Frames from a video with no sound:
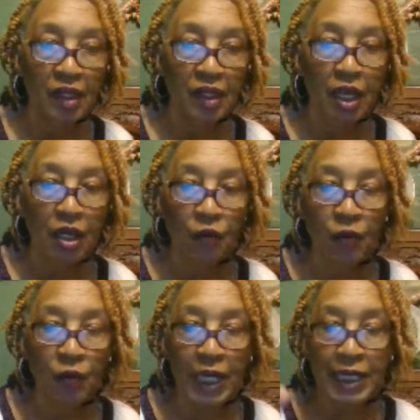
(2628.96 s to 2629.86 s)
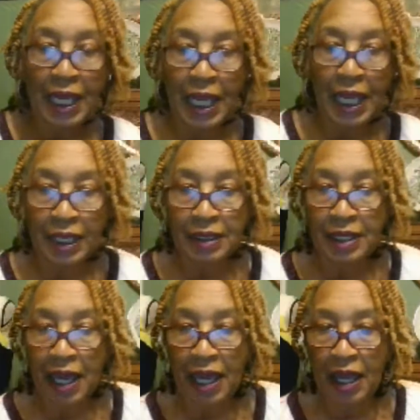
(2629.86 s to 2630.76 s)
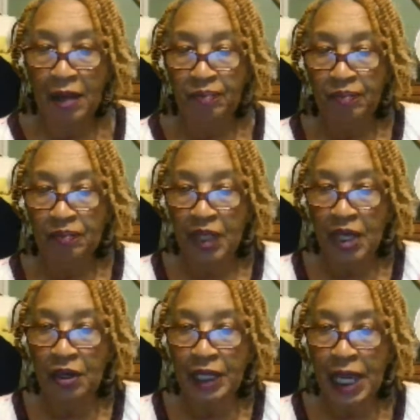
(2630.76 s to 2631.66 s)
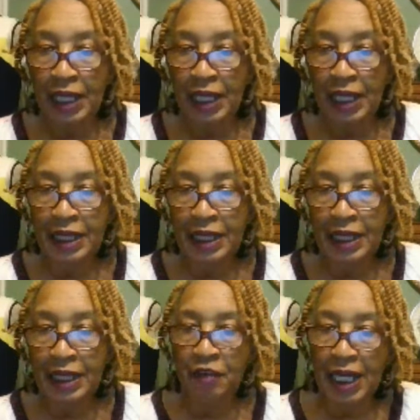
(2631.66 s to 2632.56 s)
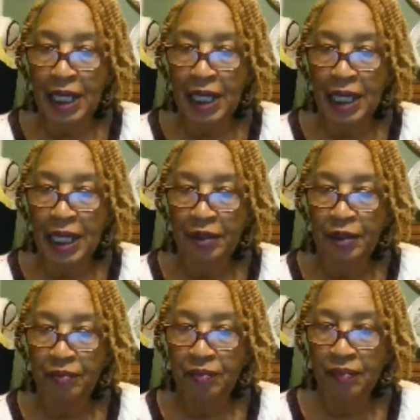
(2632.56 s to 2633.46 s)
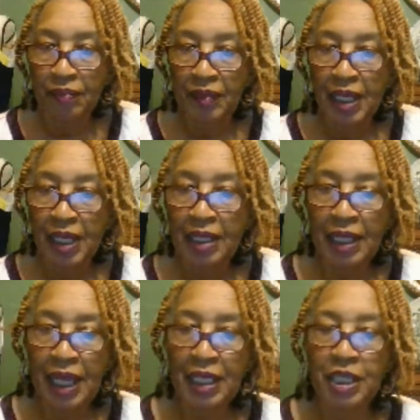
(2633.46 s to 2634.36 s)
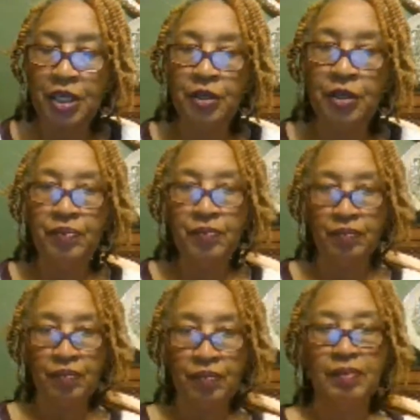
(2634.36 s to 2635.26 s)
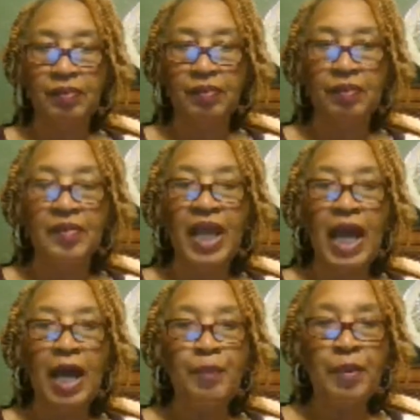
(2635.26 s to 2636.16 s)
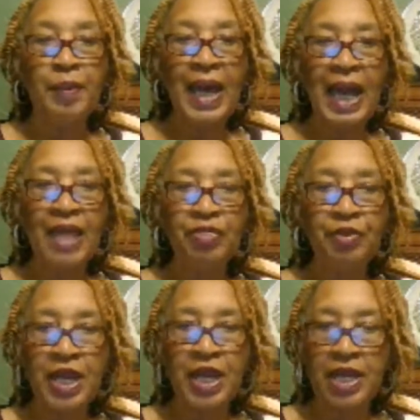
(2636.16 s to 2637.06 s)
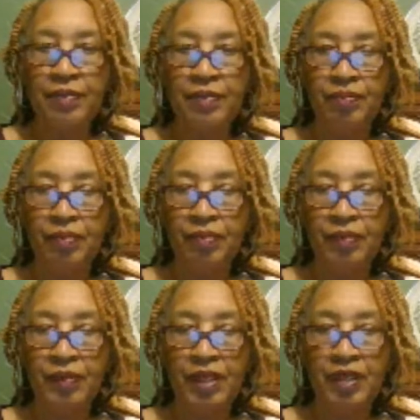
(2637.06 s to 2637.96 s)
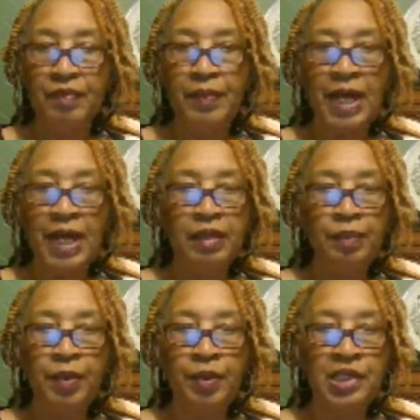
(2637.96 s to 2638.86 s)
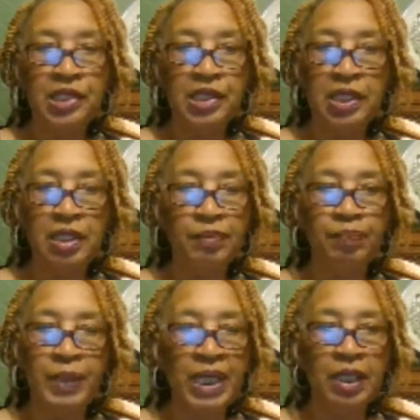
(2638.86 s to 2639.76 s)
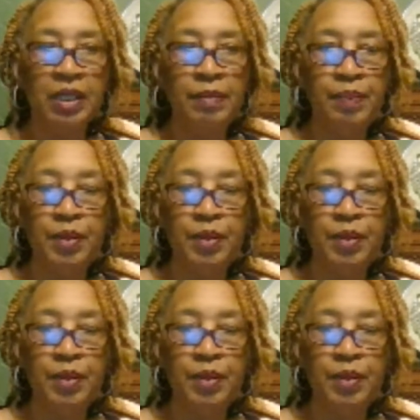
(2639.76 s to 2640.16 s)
One day at a time. Okay, thank you for being here. Thank you. I'll be back at 3 if my computer is still being a computer.